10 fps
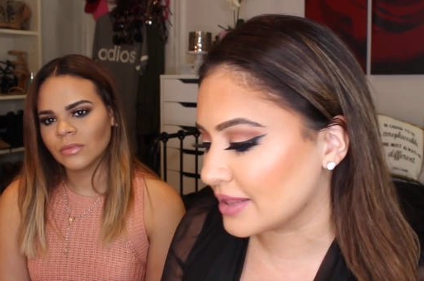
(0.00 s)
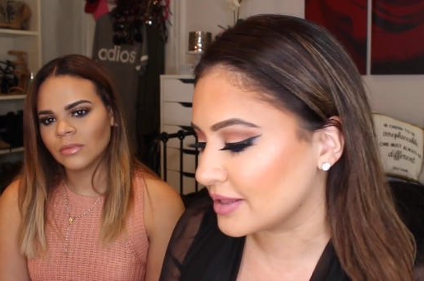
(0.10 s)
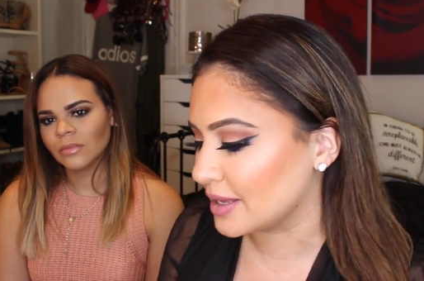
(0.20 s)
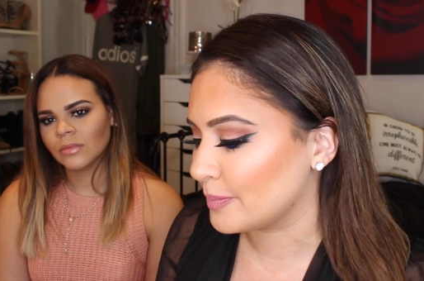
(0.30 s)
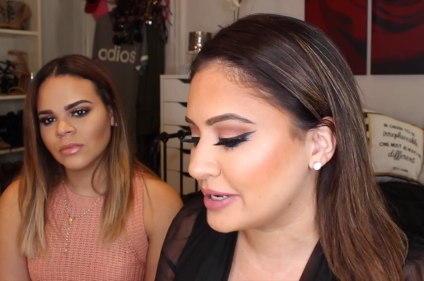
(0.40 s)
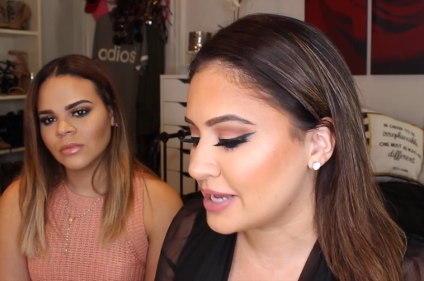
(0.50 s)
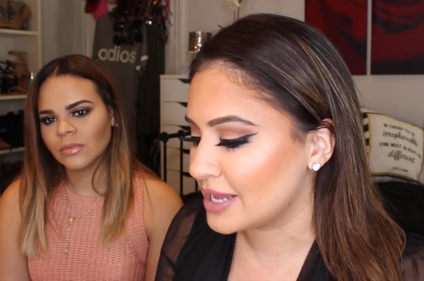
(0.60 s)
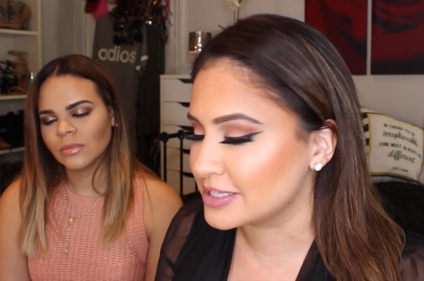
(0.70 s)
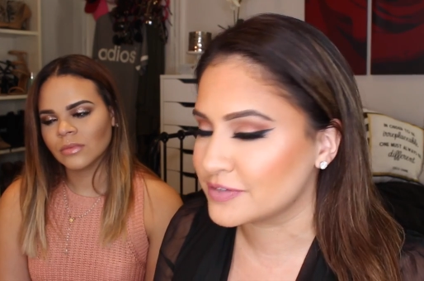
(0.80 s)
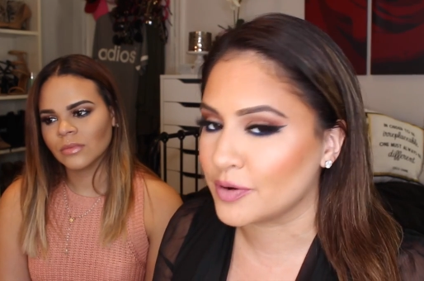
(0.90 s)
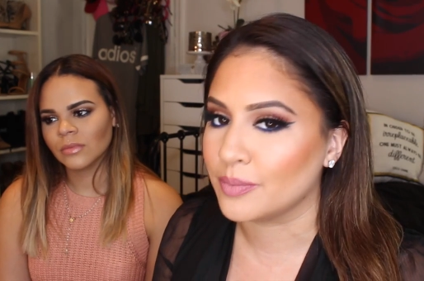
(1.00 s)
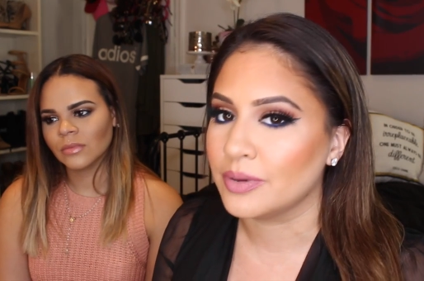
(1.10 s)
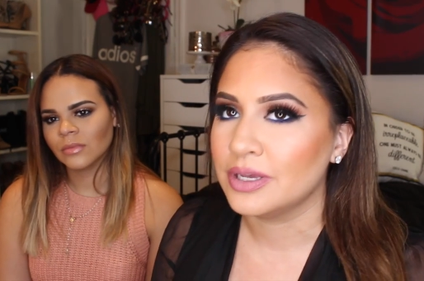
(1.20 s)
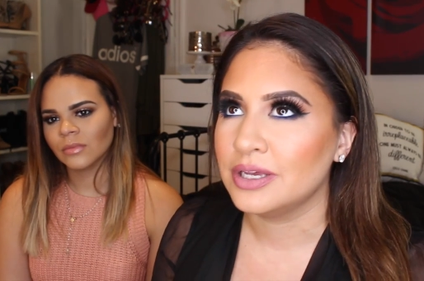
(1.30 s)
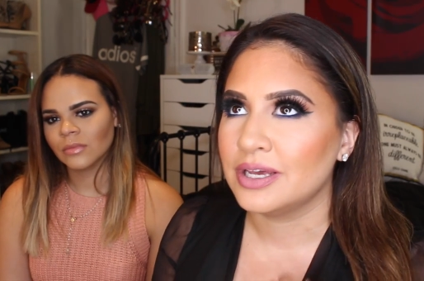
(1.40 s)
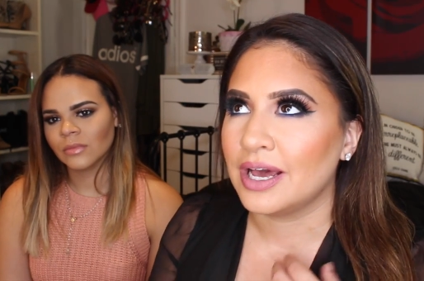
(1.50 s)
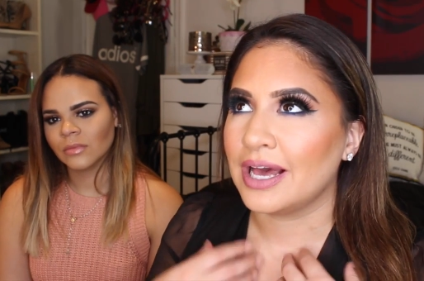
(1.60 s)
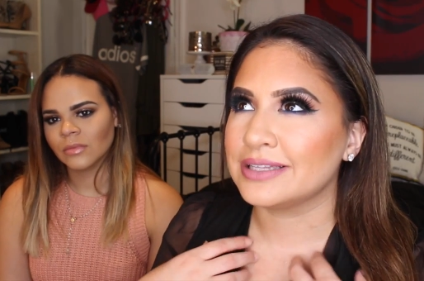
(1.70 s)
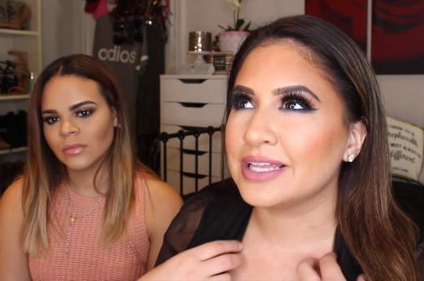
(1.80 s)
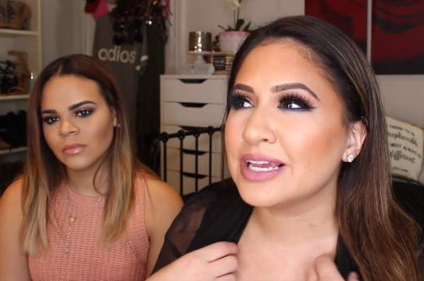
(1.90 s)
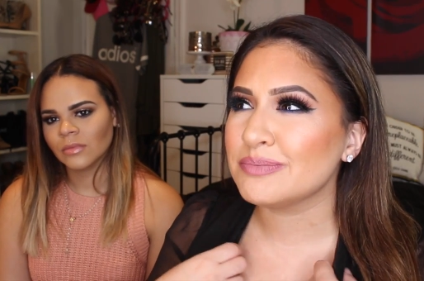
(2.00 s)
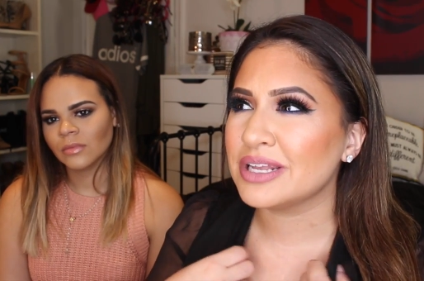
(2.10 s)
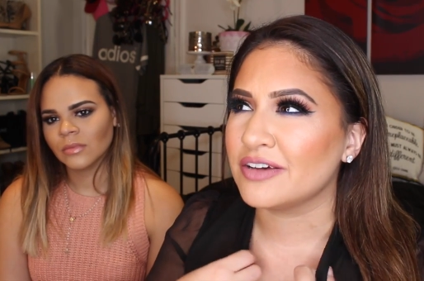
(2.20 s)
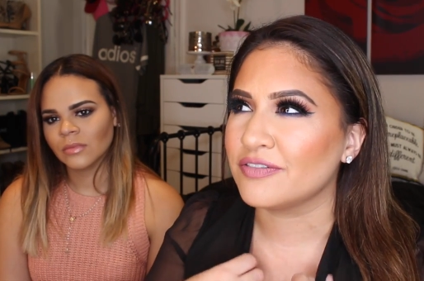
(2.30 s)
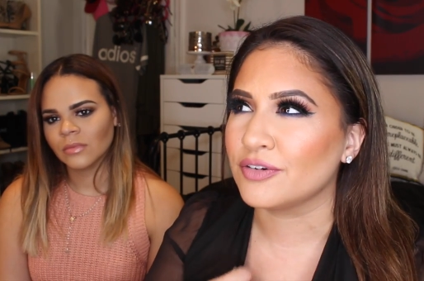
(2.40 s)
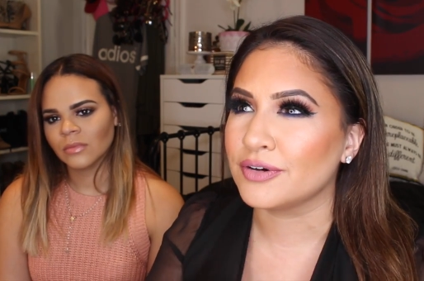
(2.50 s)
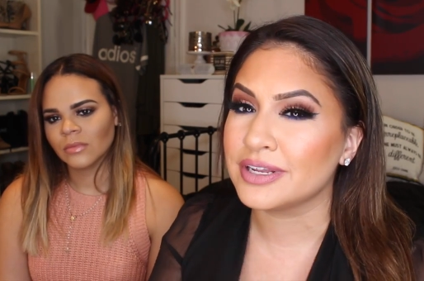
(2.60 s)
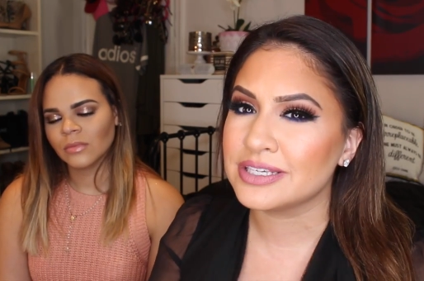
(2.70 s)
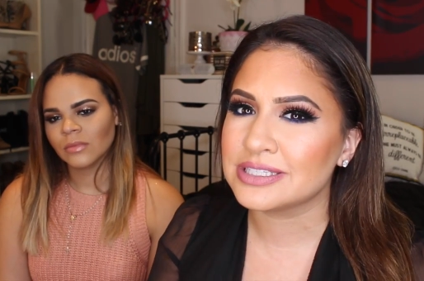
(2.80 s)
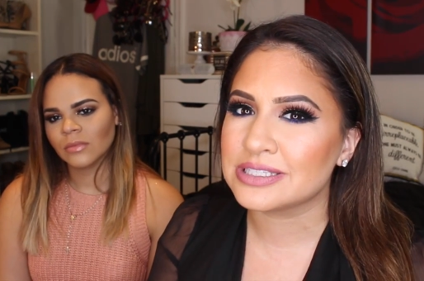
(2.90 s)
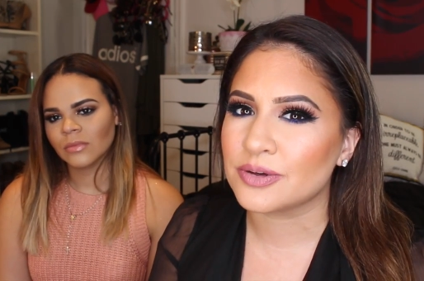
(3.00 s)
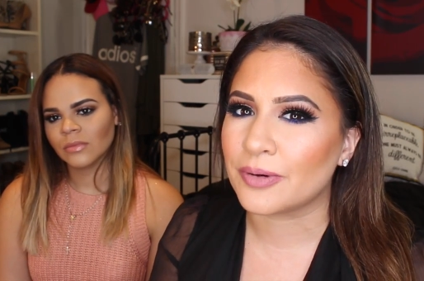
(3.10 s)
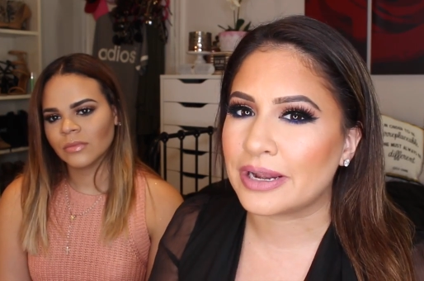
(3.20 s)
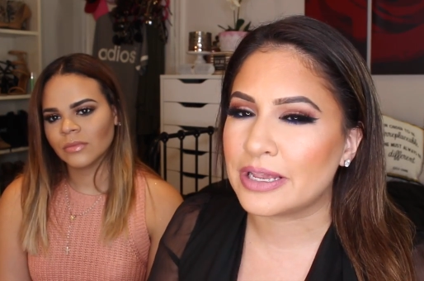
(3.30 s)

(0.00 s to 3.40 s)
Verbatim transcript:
Speaker 1: And then my dad is from, I think Miraflores or